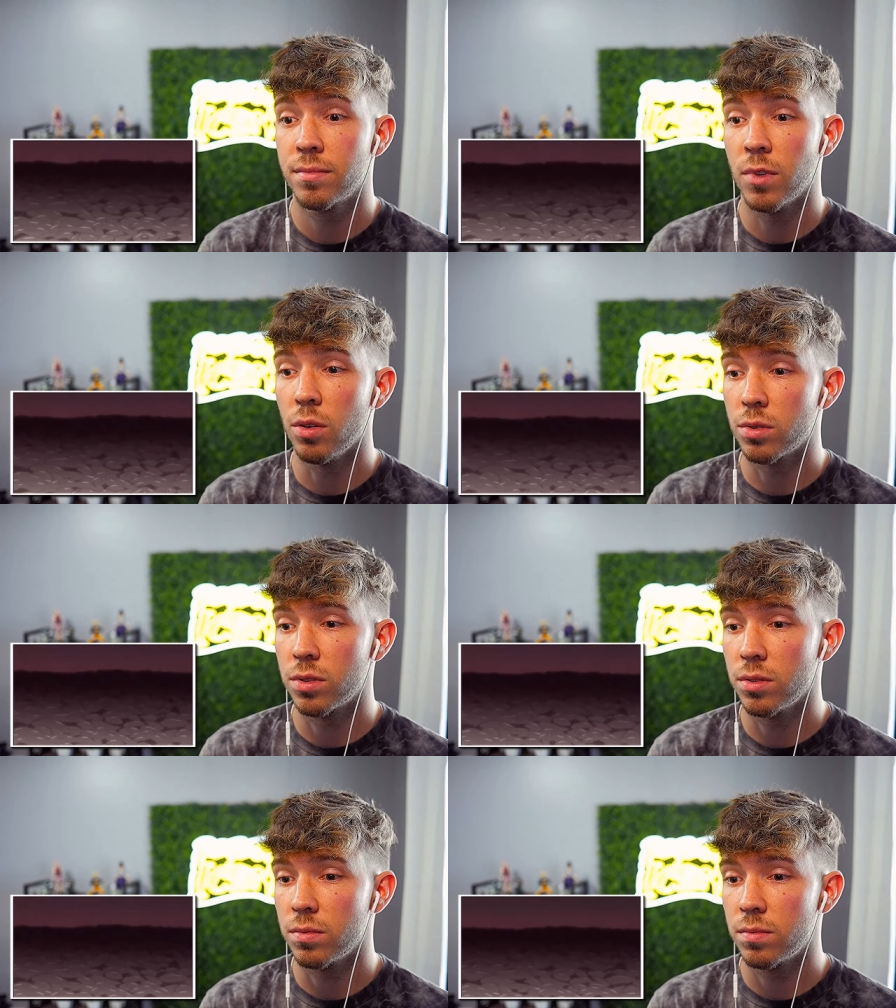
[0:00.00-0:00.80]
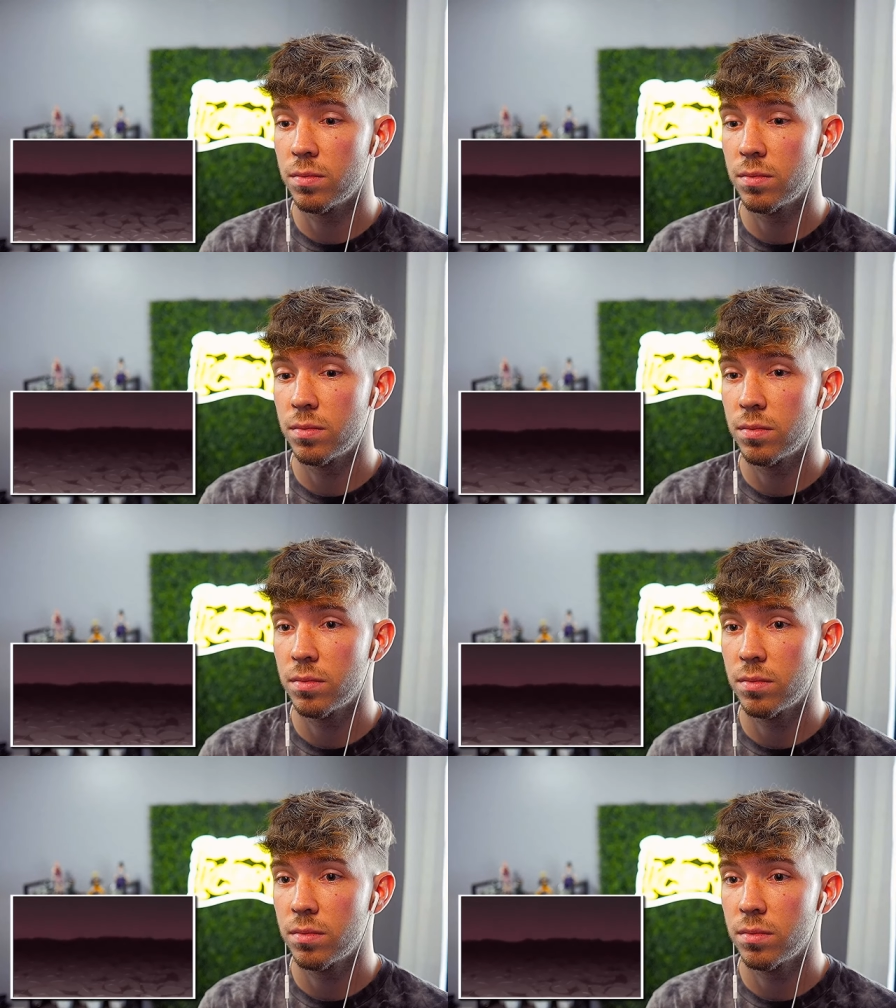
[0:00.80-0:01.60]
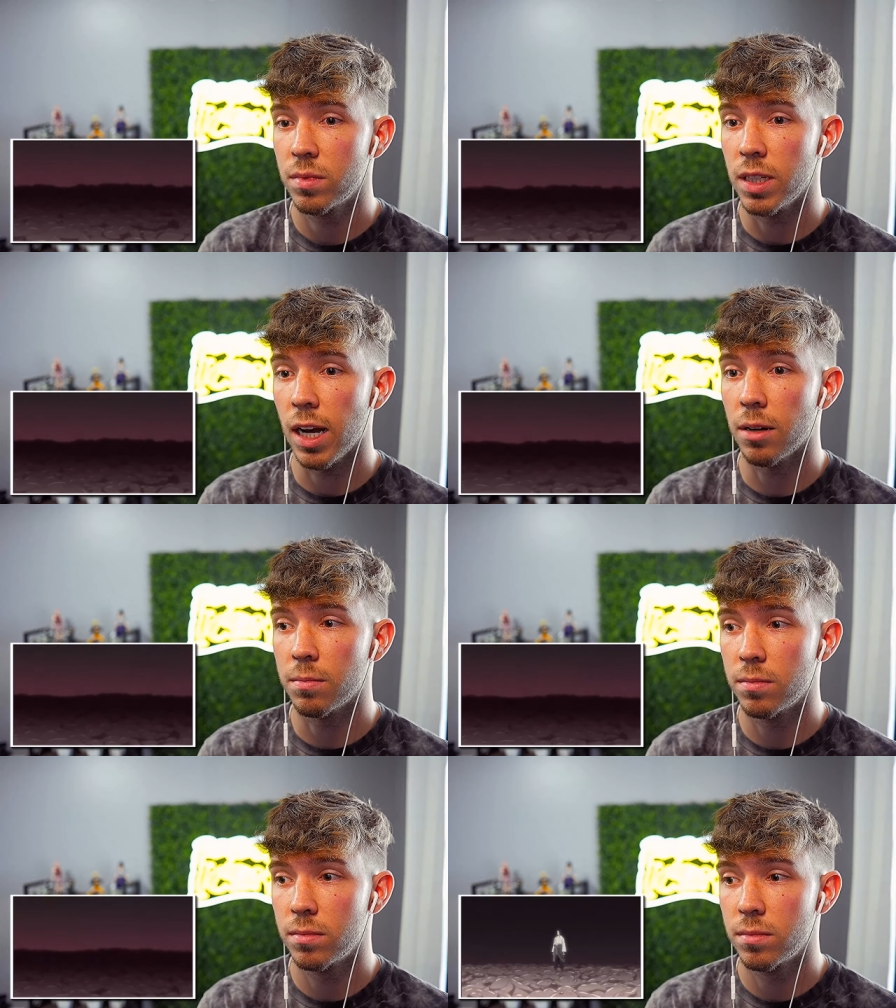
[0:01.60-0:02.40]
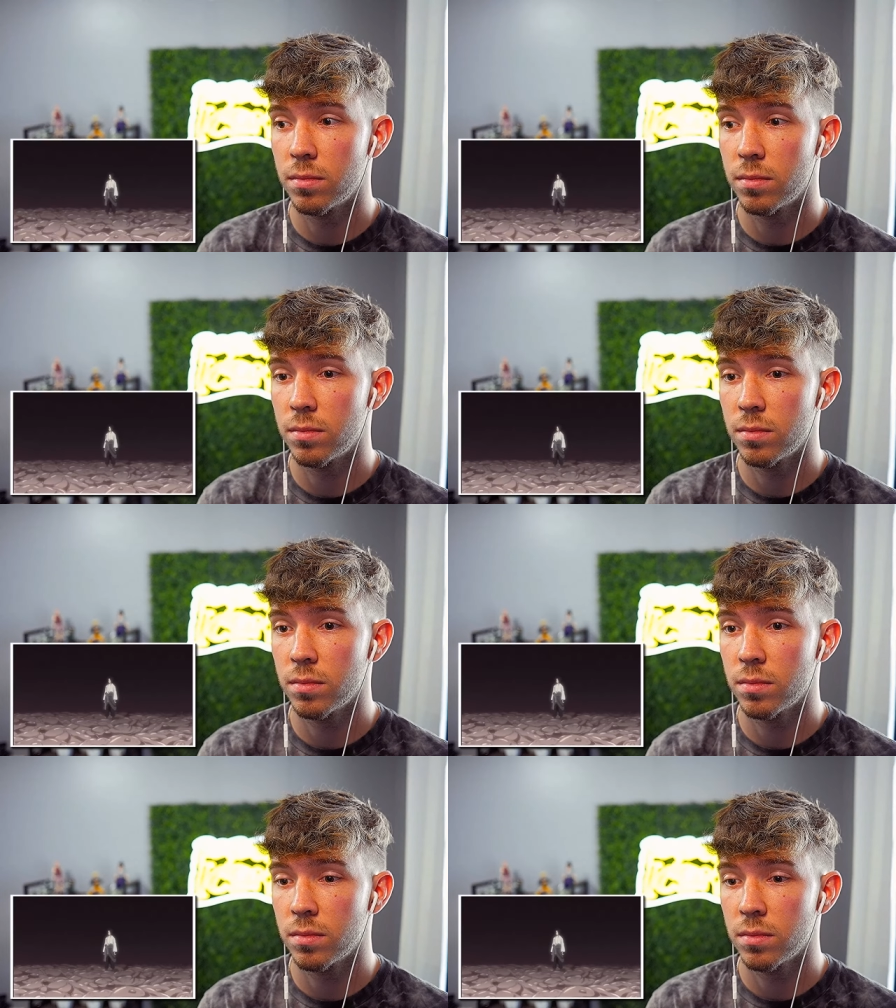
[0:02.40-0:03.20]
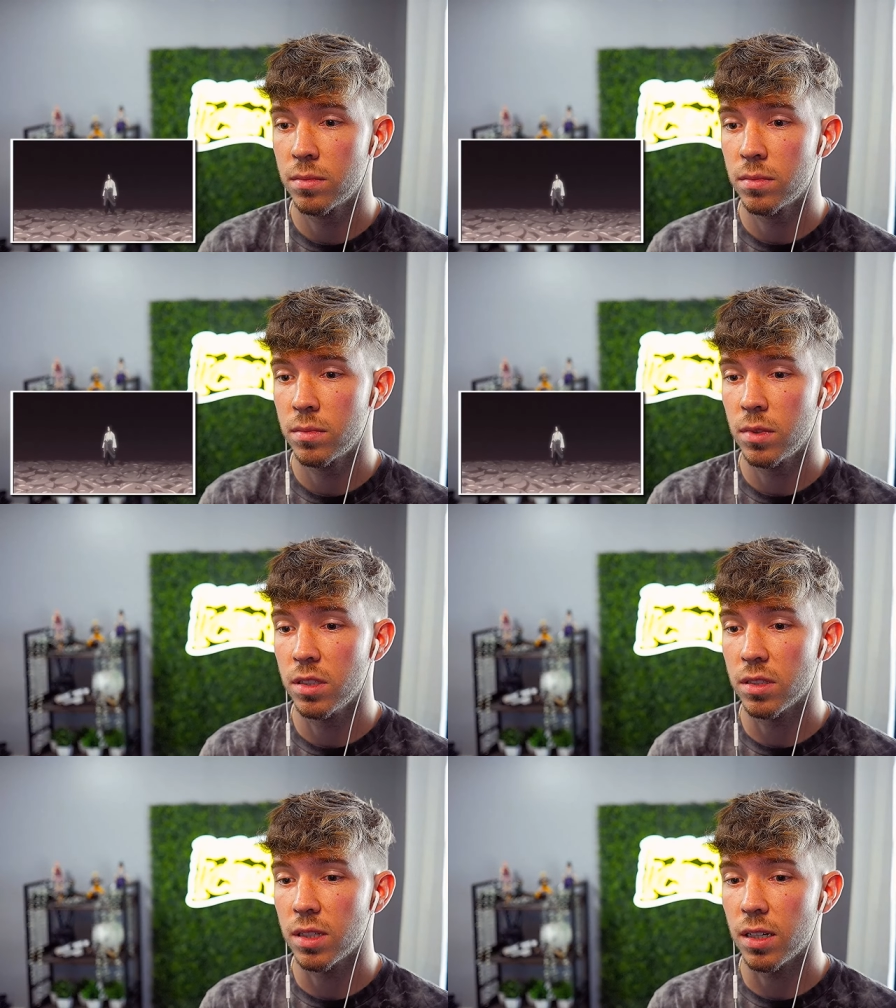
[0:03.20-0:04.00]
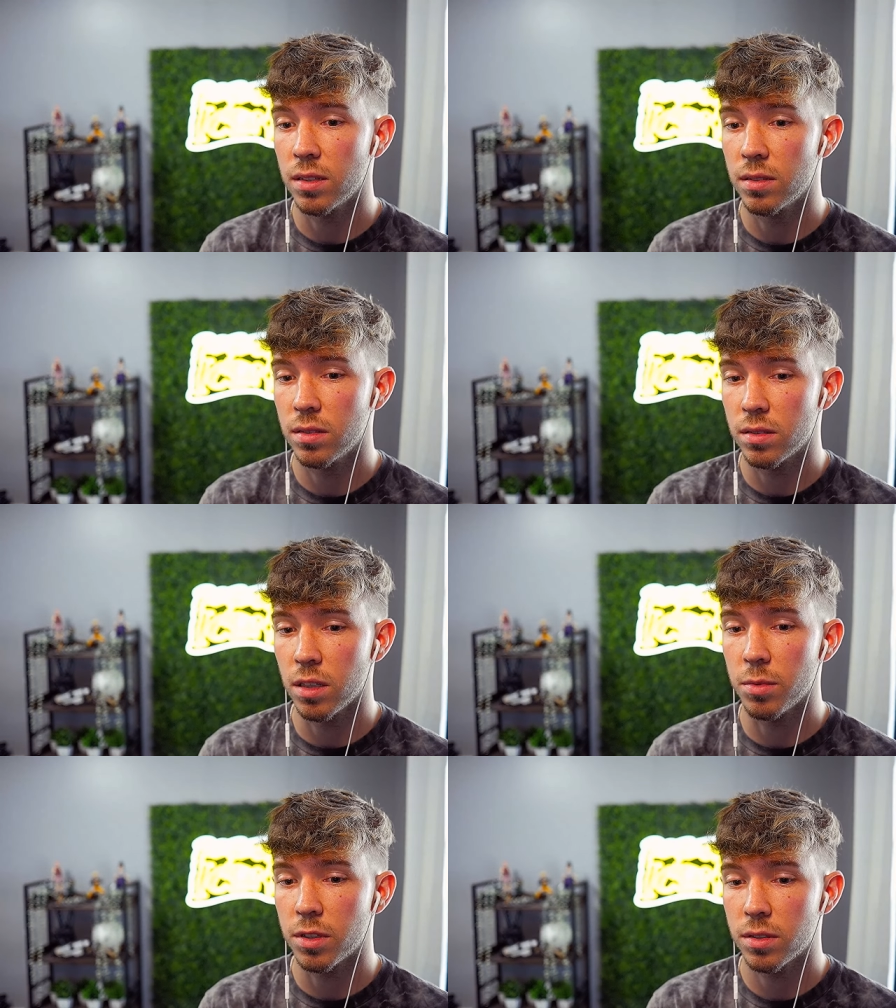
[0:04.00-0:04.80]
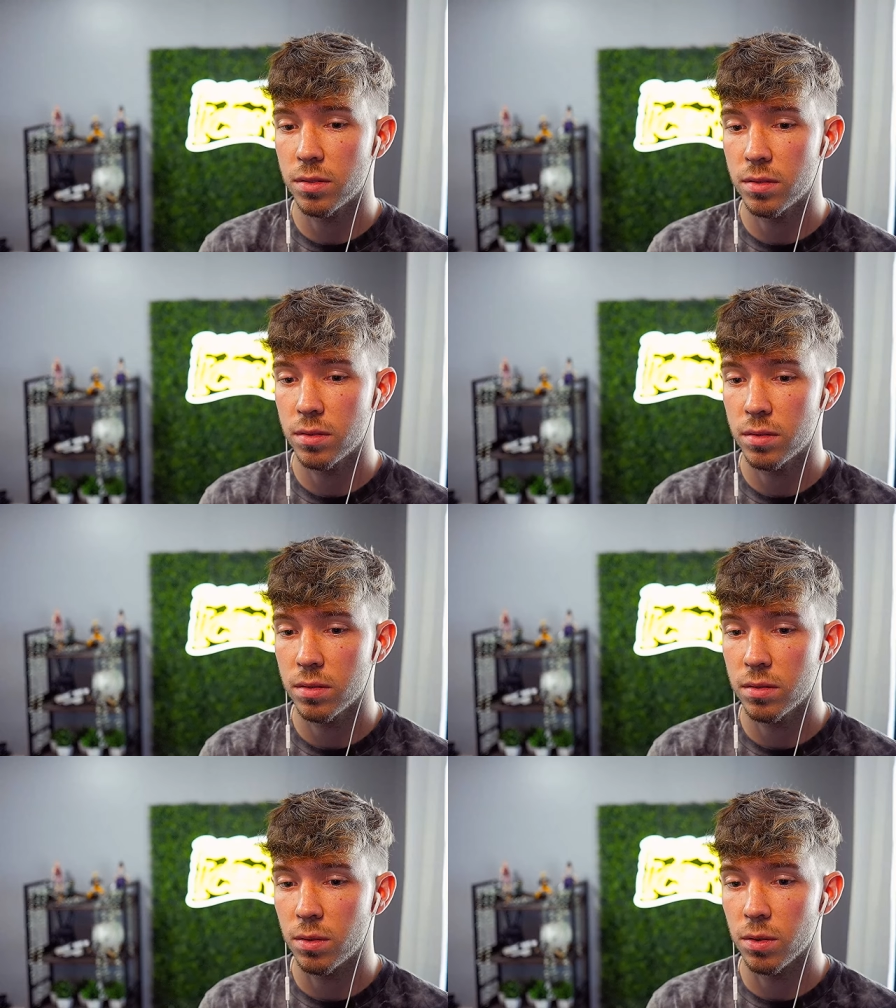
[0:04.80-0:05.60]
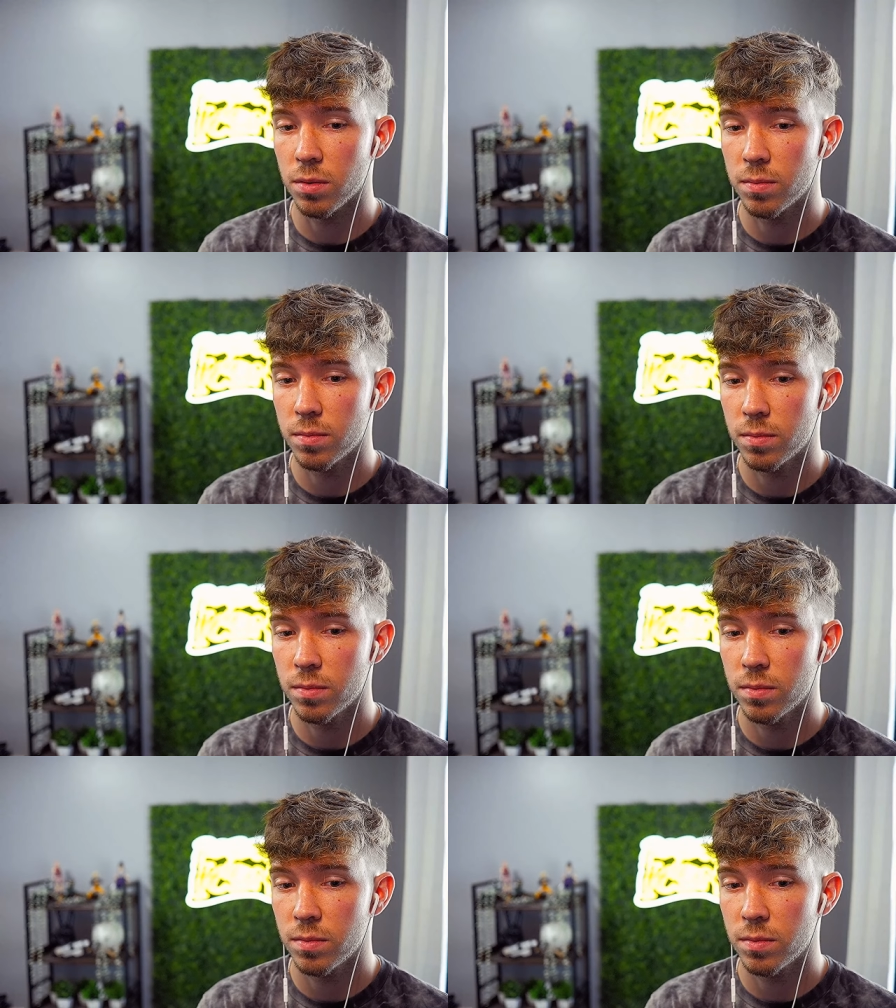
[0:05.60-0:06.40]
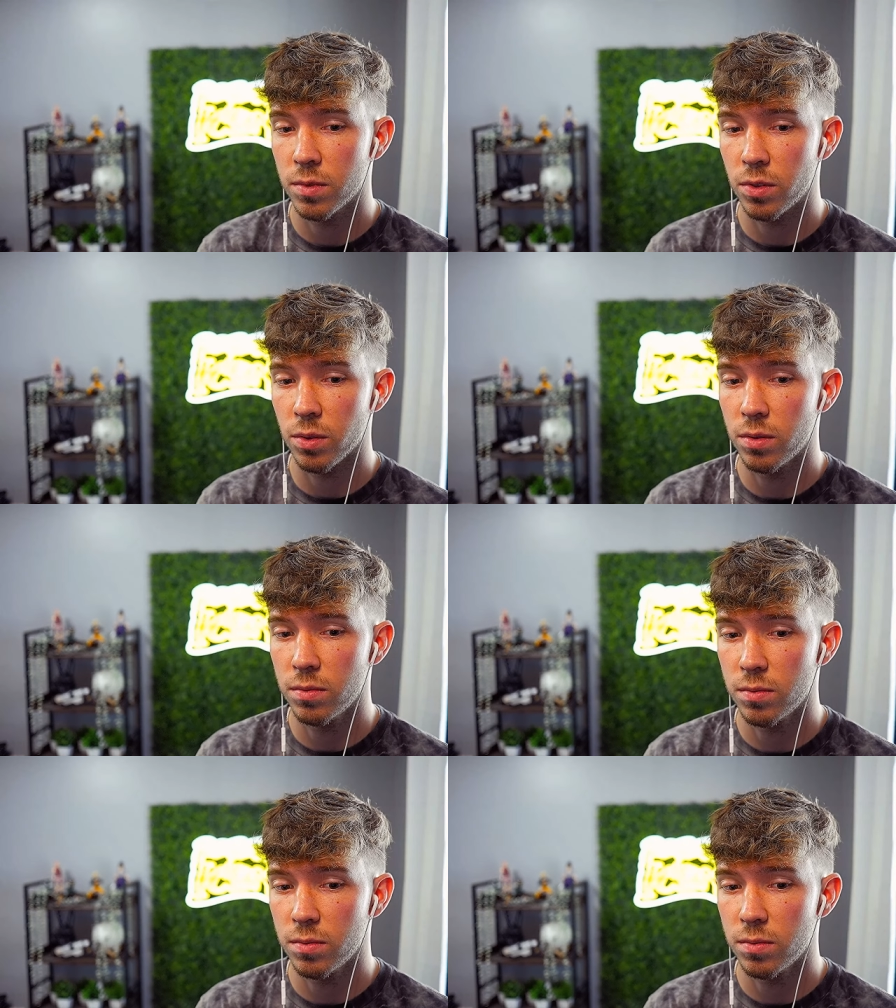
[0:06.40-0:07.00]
Oh, shoot. He got him. He's inside the stomach. Or the throat?